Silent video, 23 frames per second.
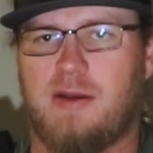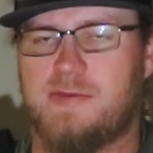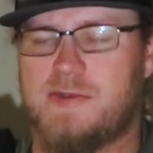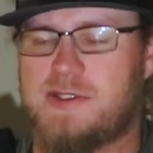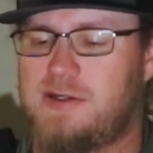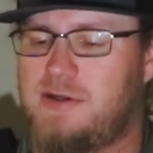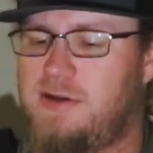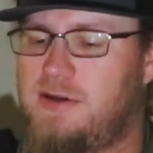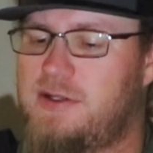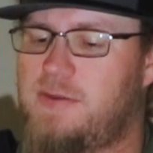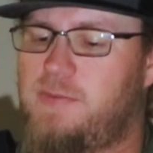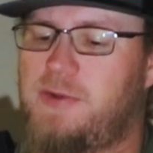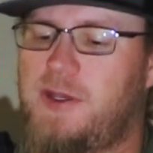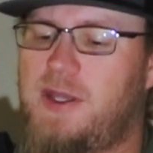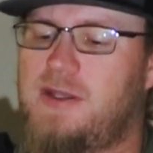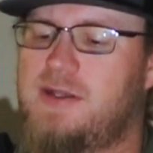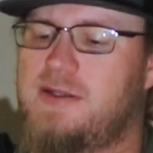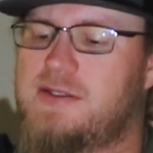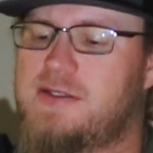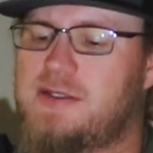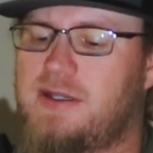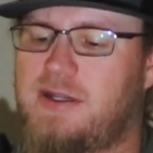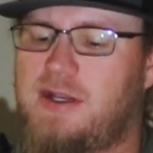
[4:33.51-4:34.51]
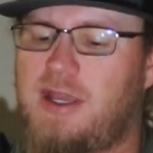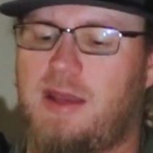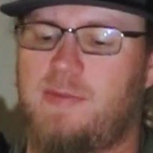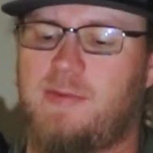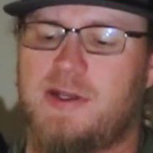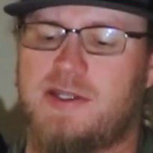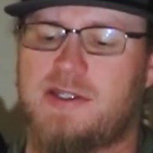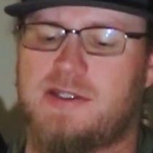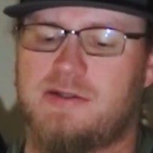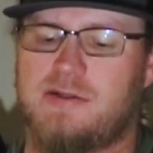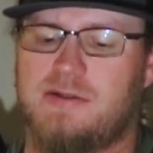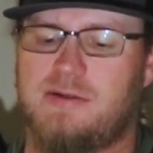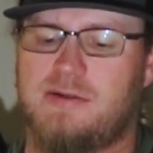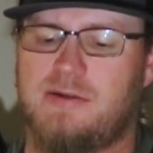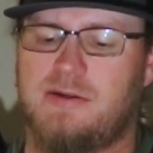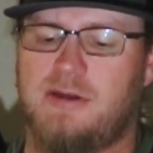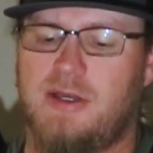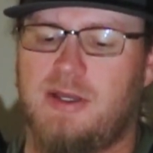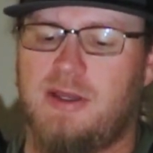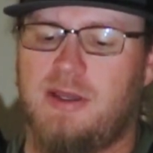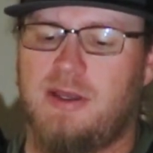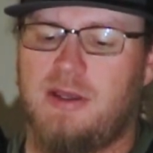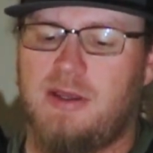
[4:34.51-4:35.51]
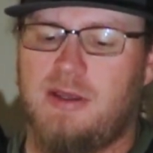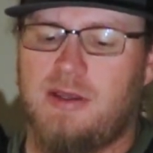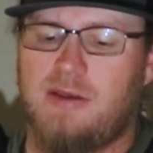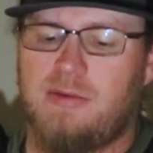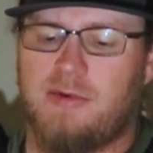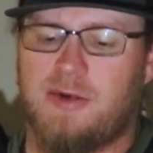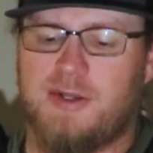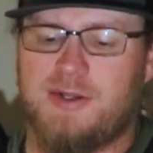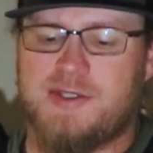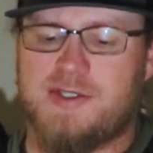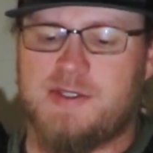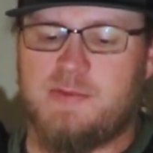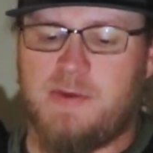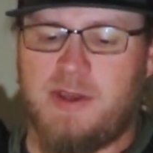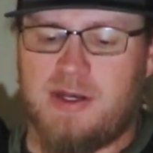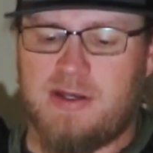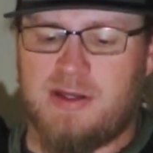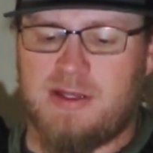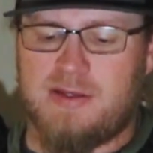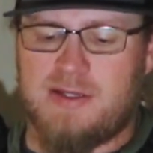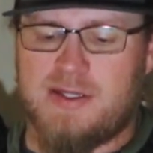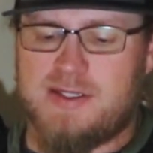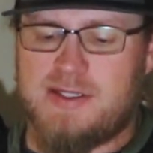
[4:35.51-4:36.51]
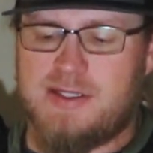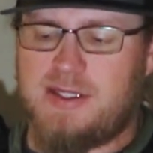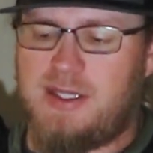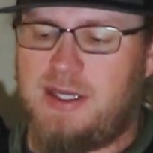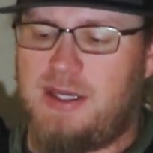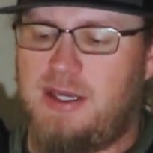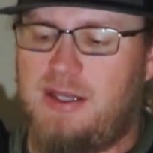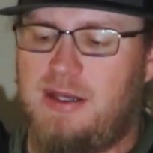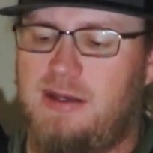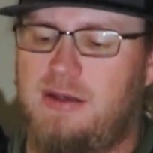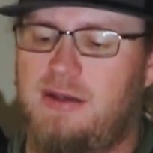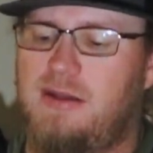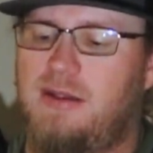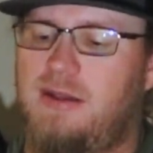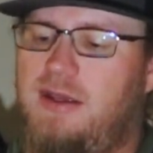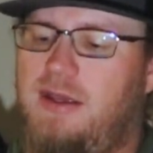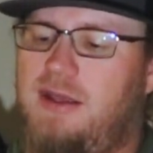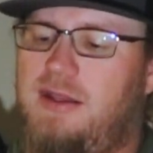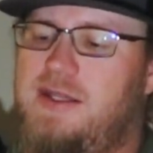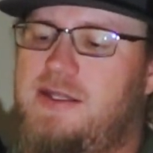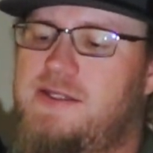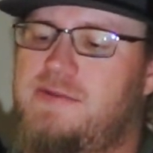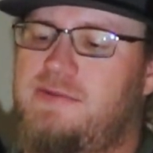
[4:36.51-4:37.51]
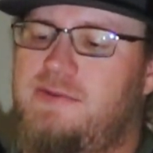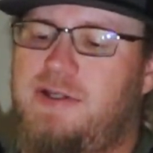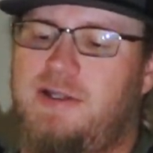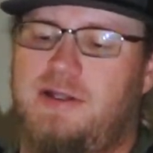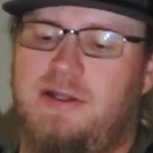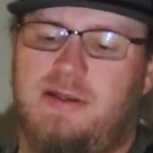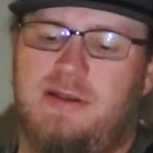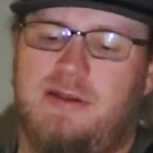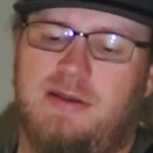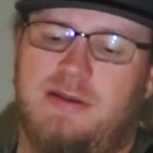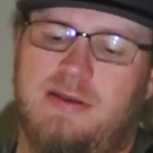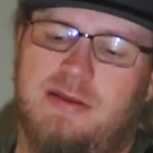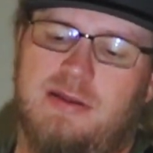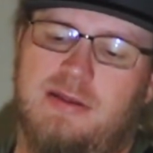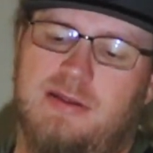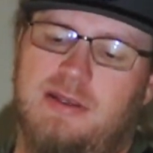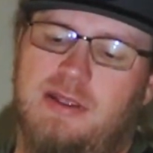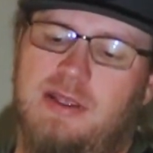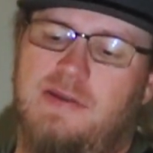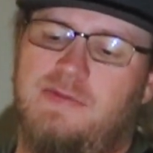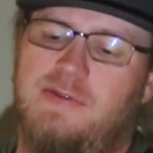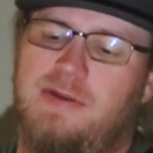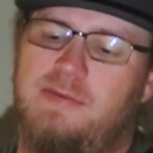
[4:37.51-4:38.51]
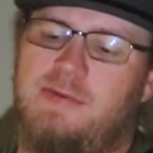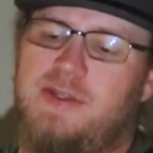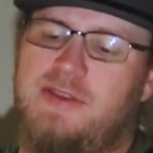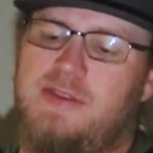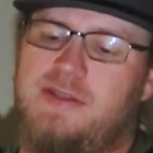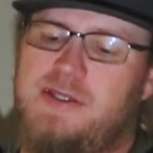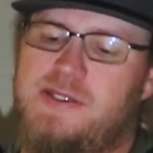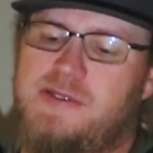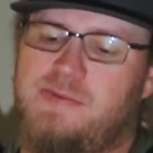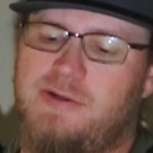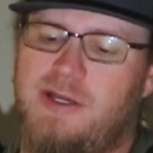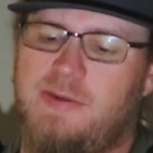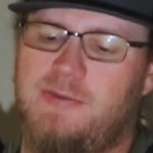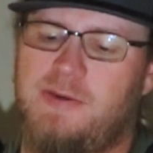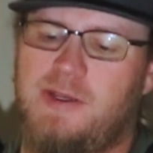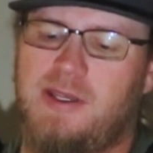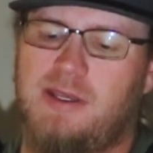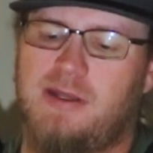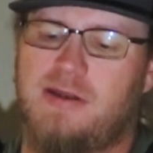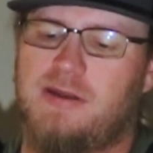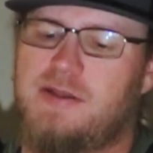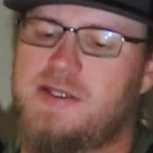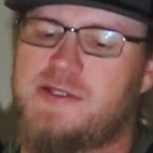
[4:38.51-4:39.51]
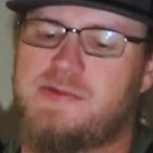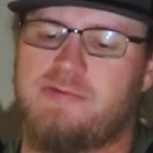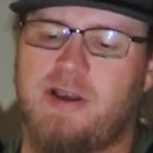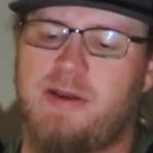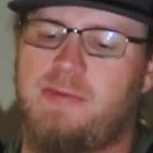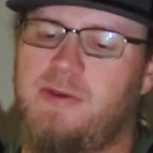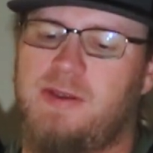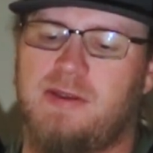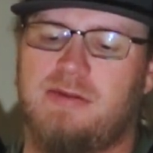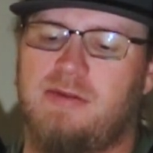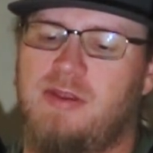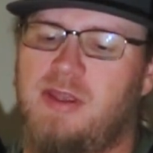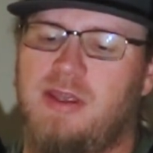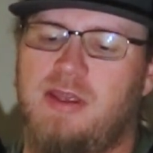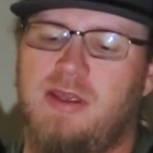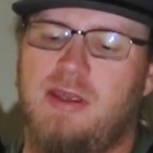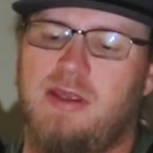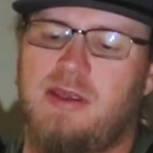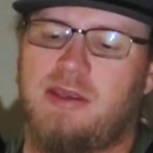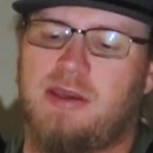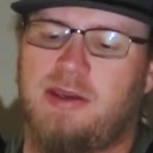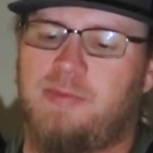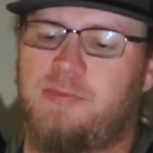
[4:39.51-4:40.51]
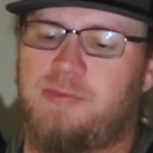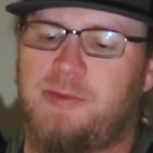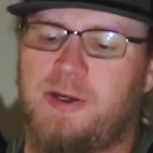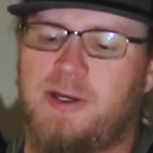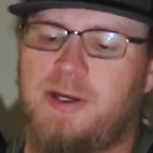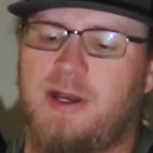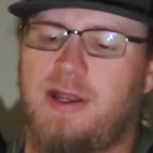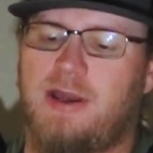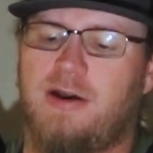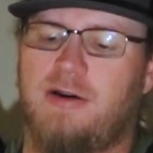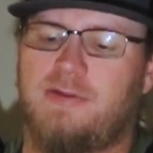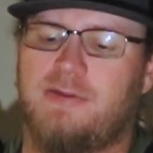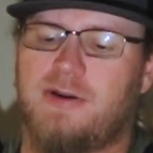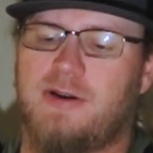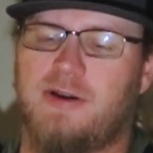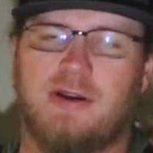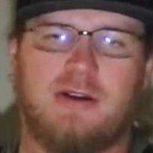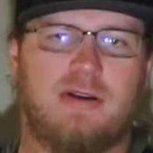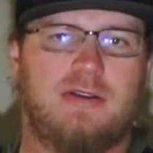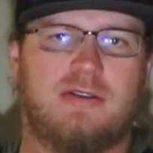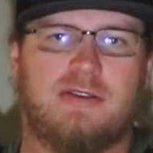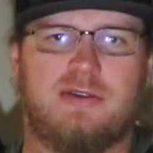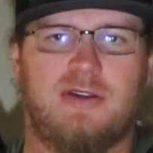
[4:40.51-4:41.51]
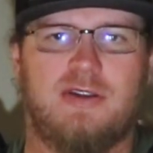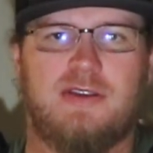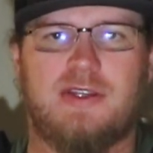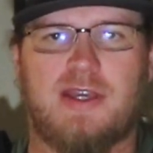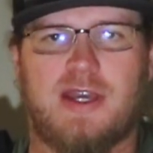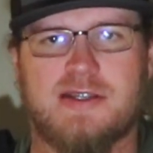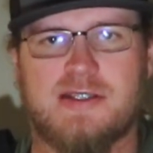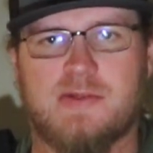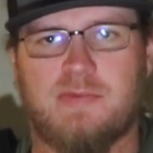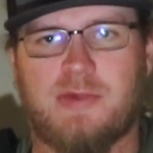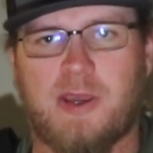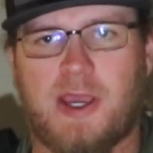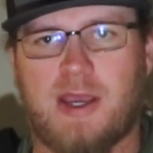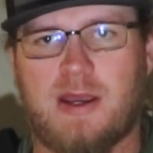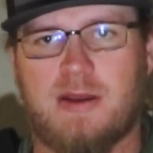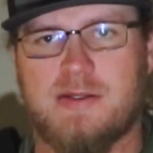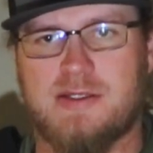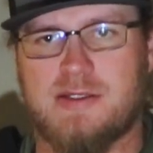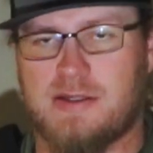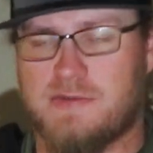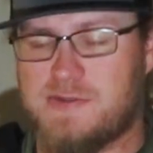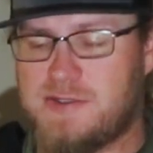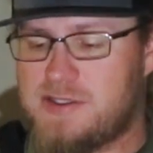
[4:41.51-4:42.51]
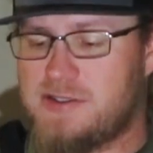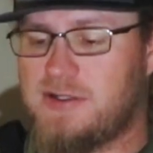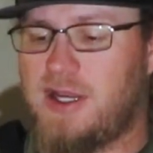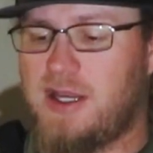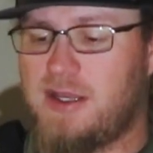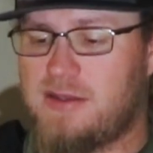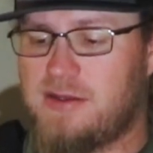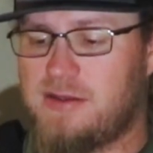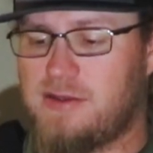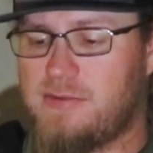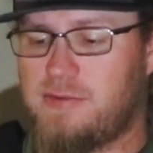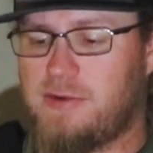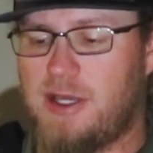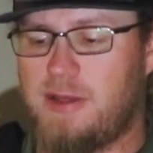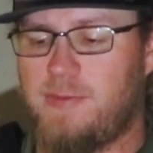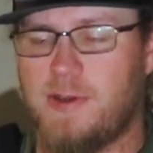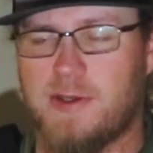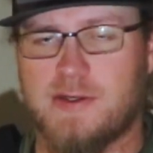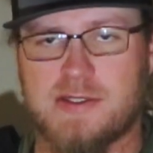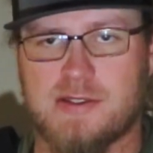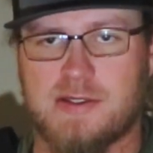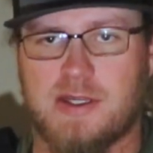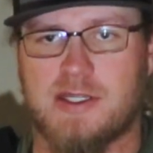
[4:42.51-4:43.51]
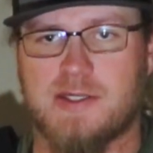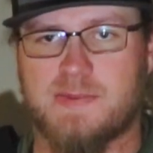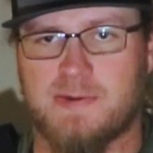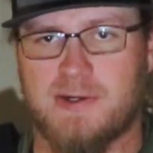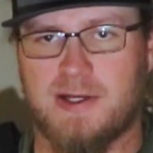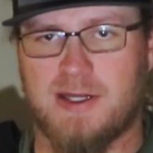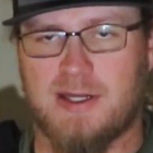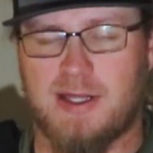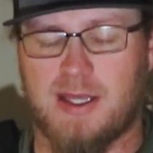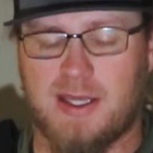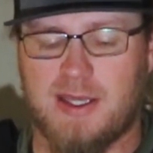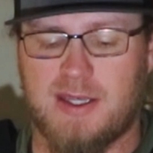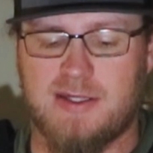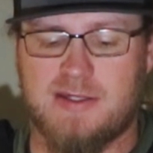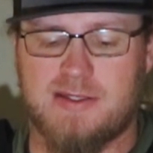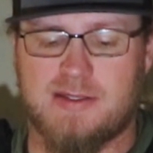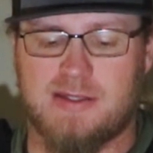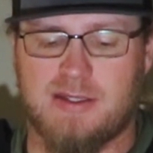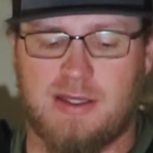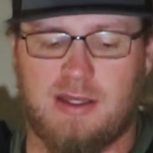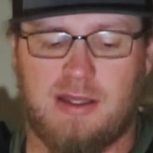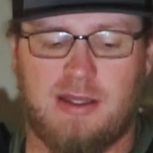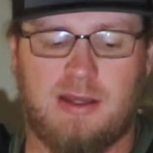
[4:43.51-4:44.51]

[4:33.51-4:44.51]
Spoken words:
So it depends on how much you want to spend on this kit. This one, even with this webbing, this webbing could put over 3,000 pounds of strength in the webbing, so that's pretty nice.